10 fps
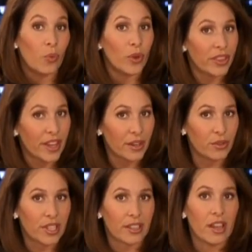With that
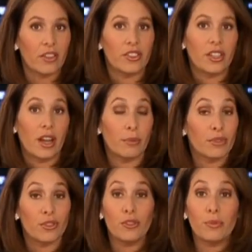new technology
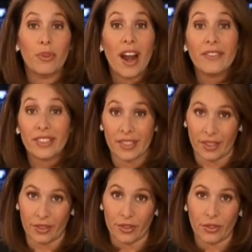comes new privacy
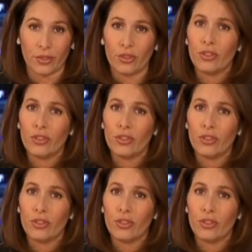concerns.